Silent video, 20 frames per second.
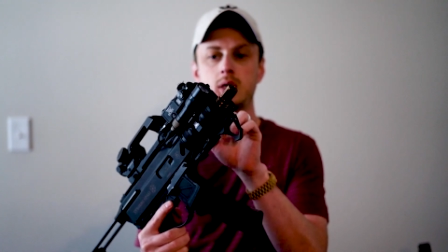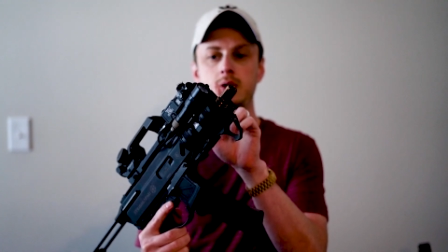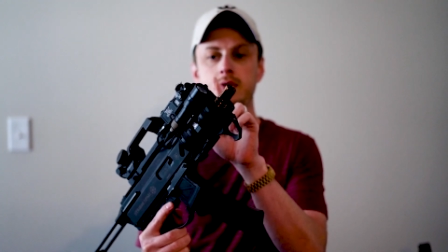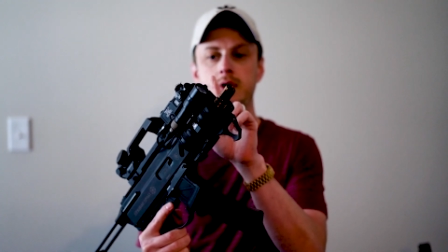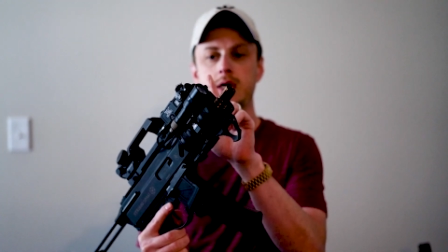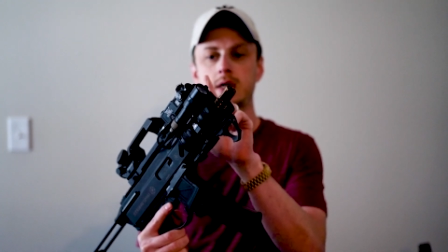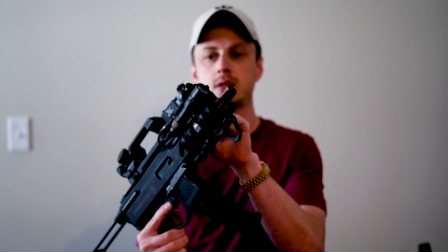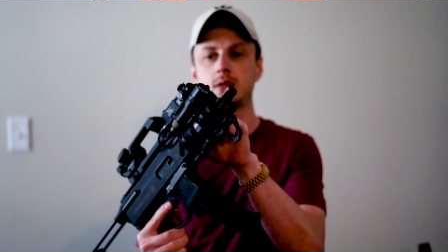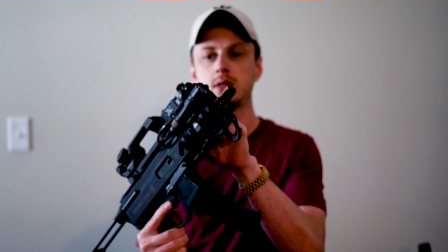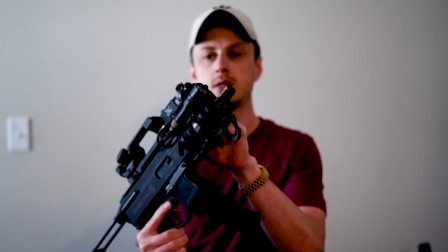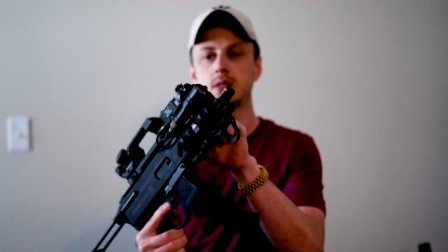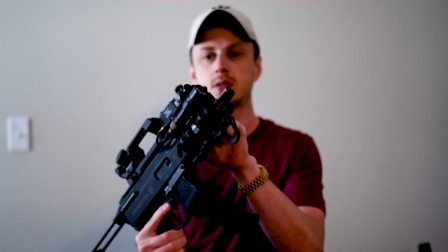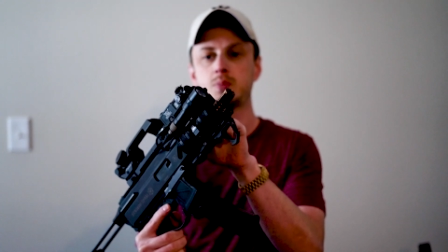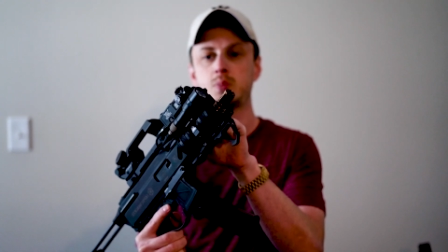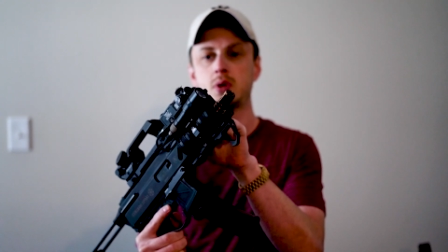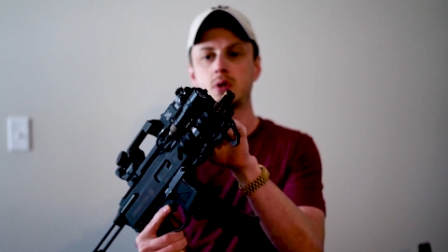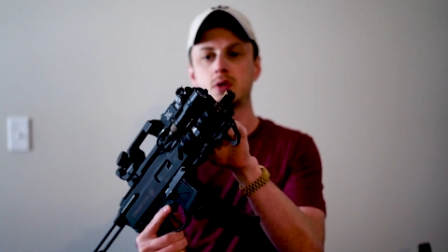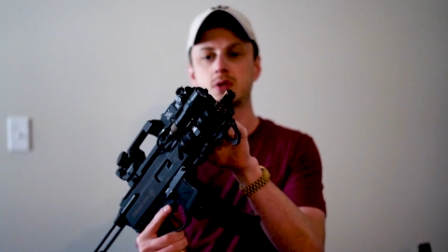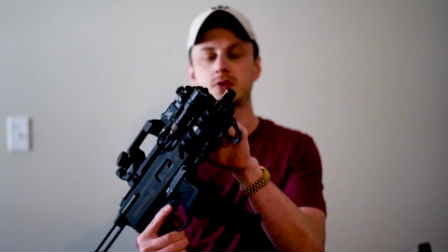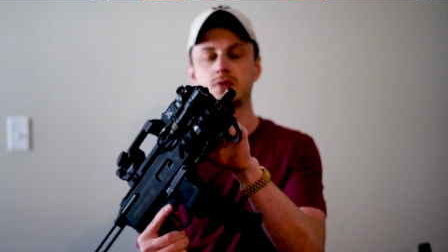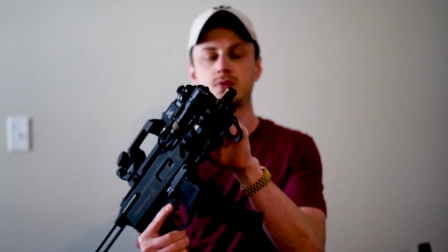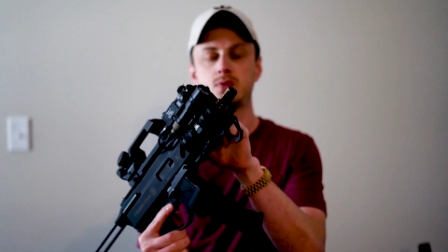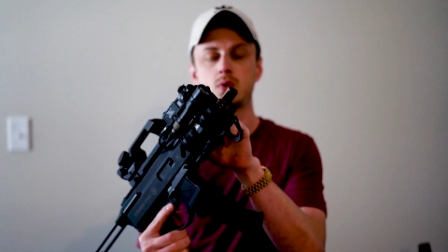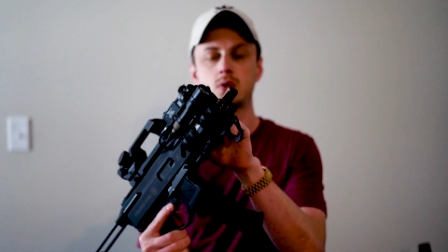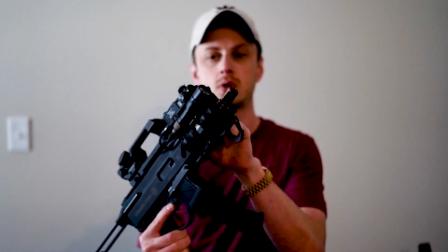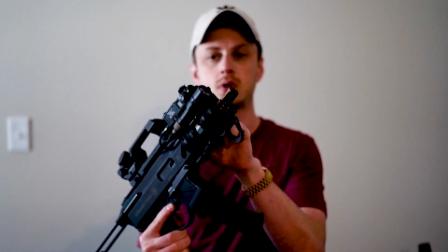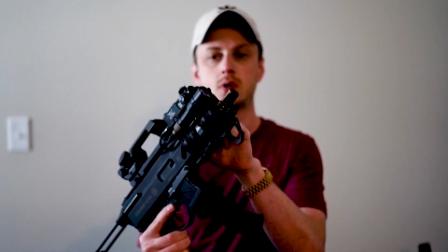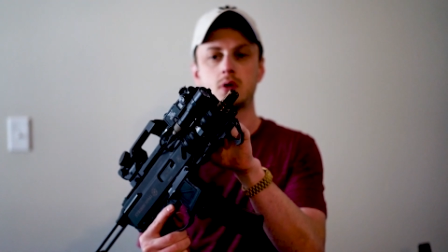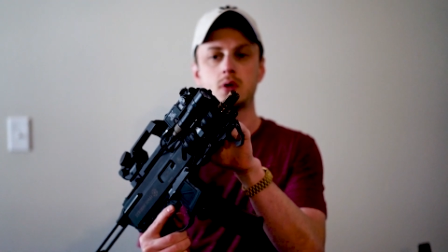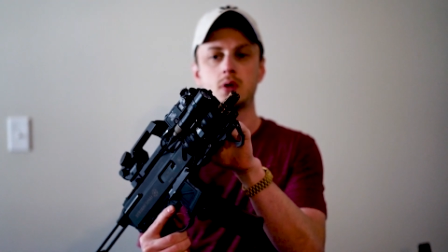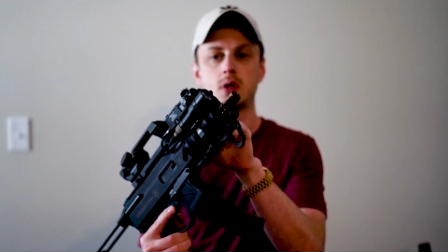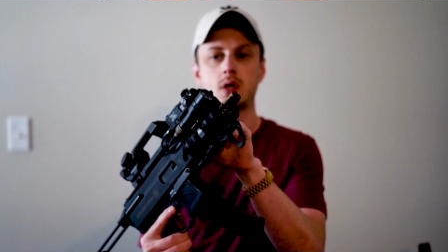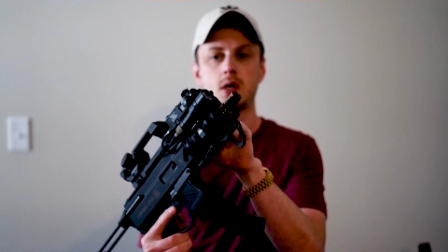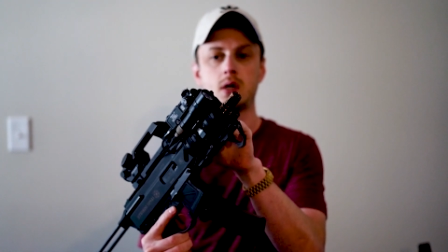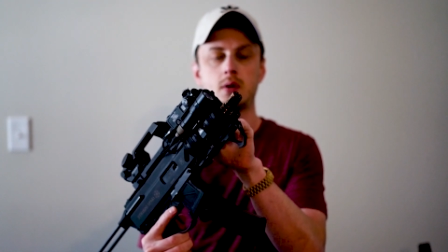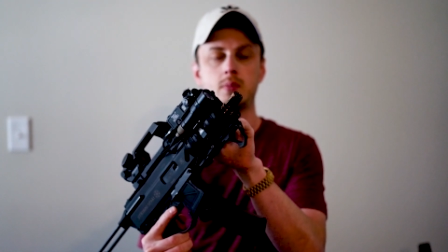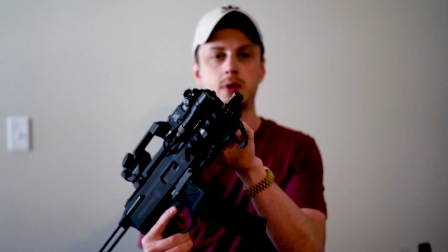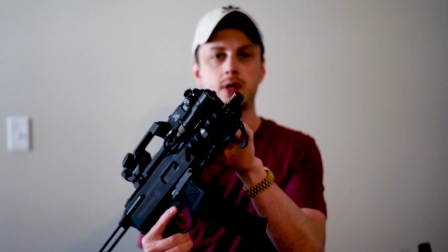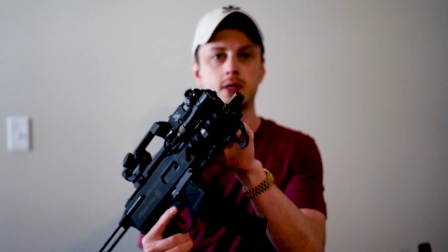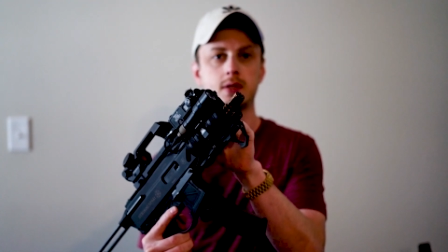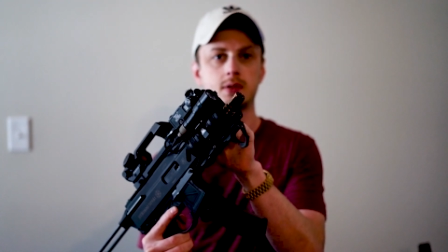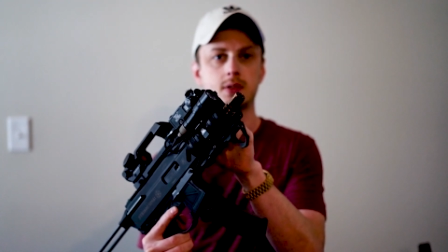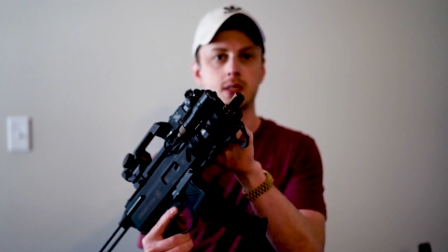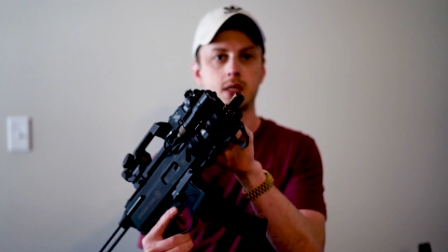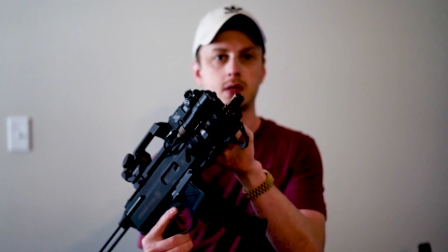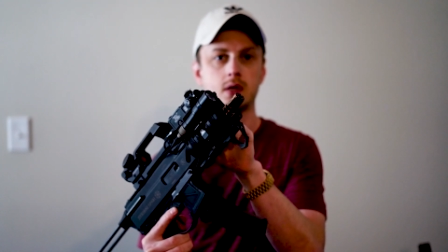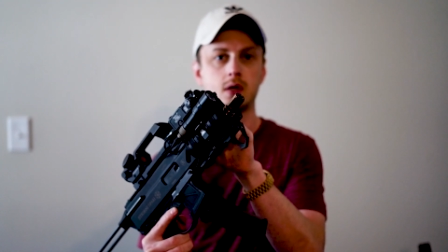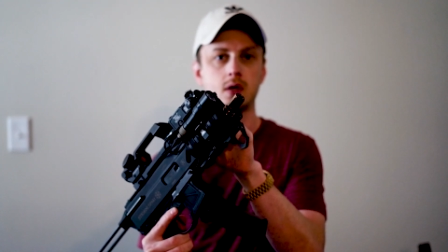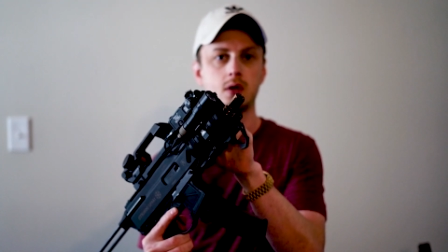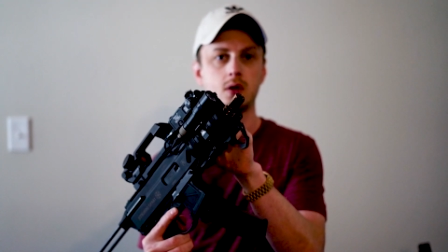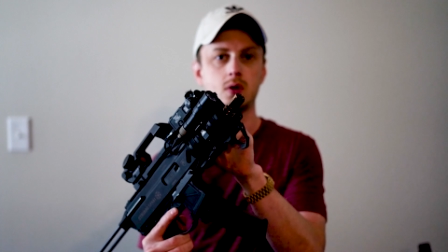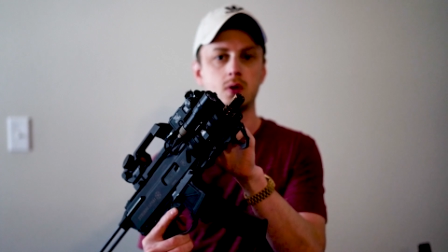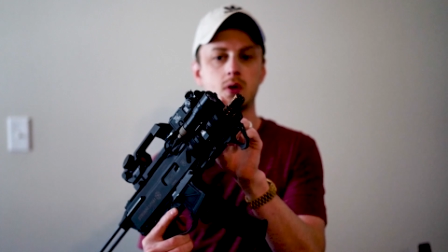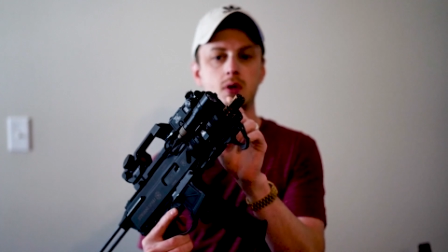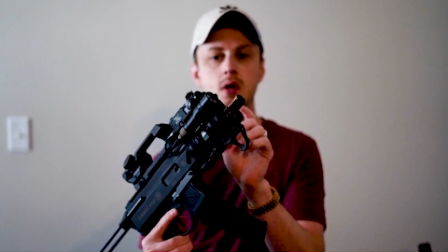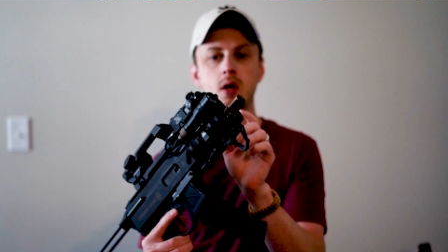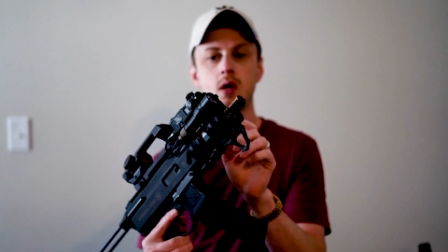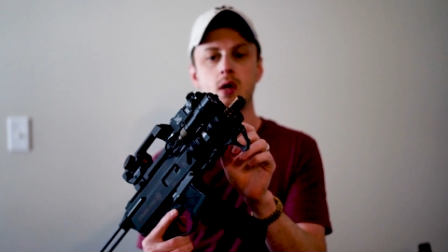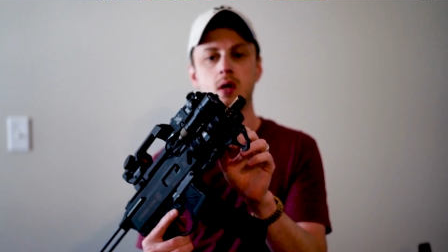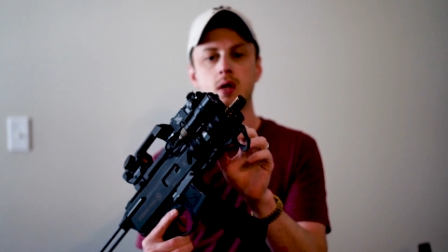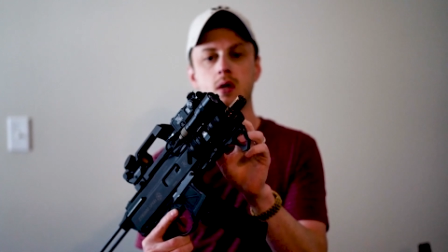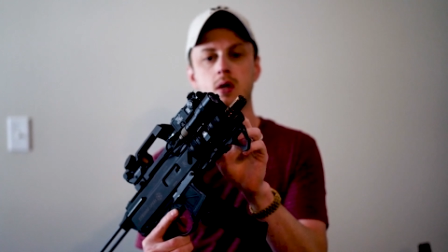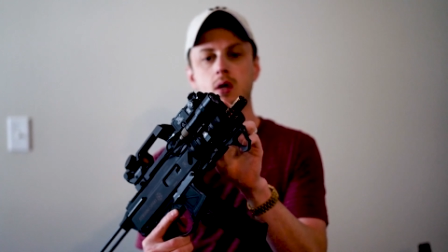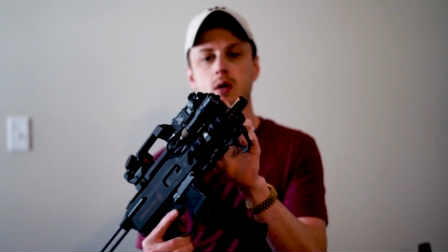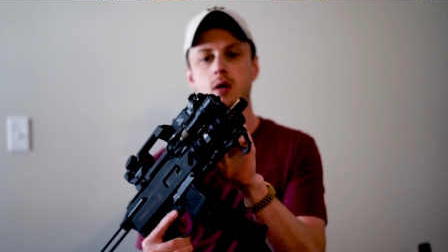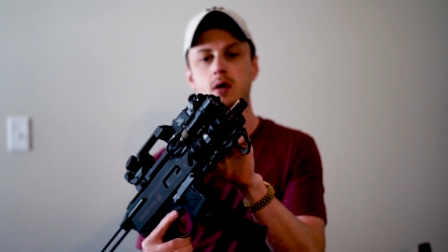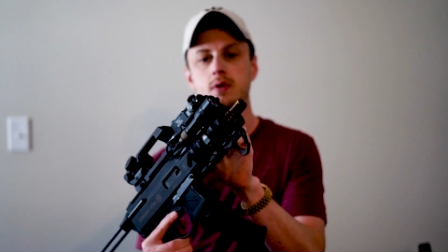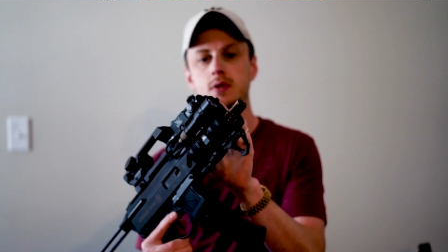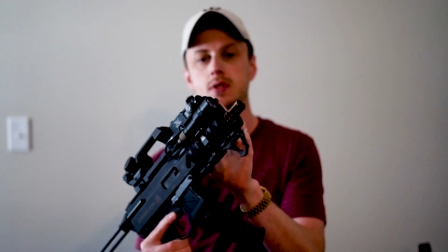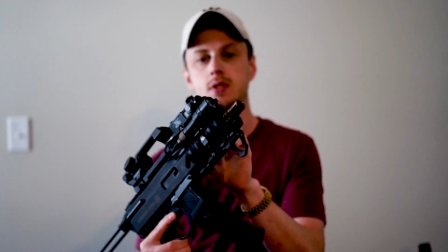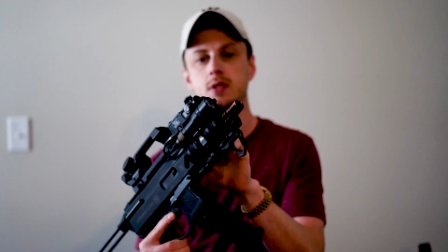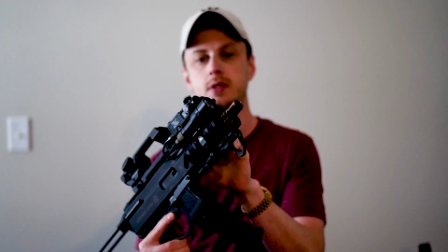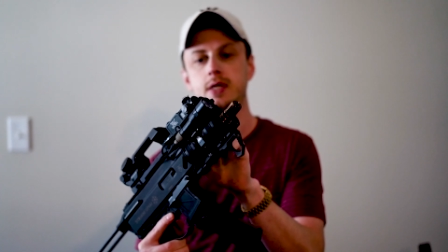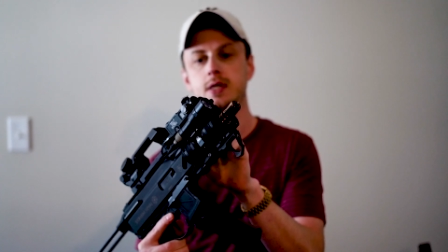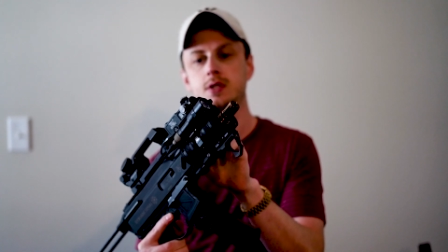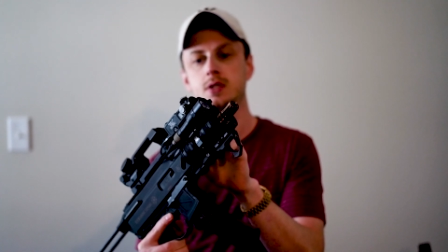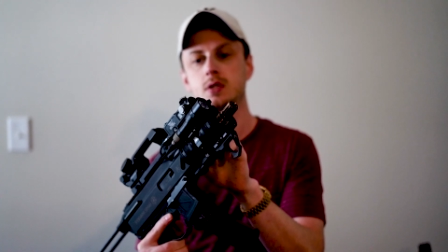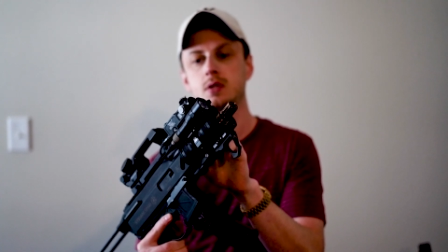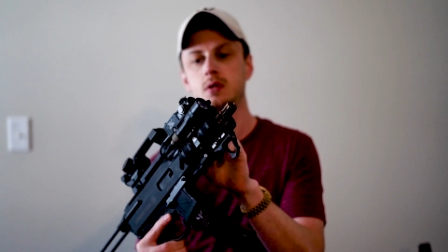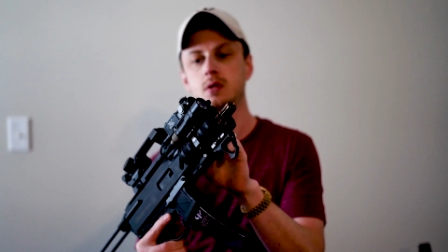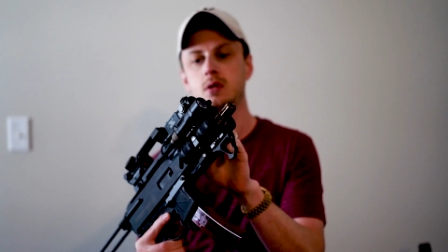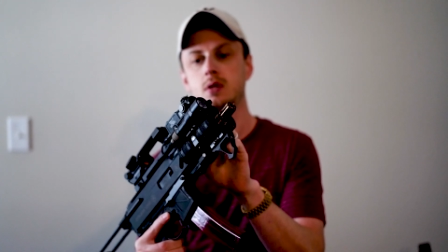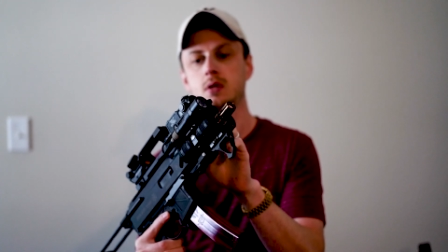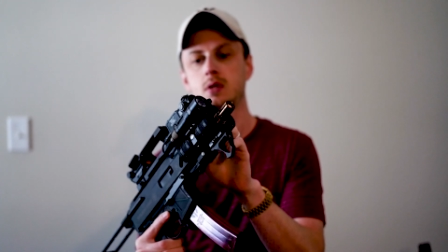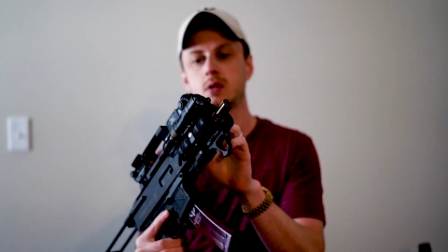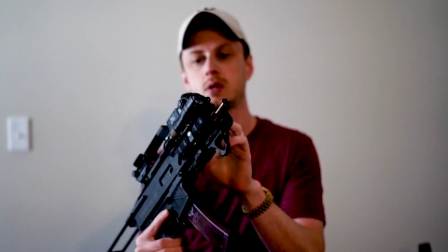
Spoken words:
I've added this Purse 4 by Zeniko, this laser.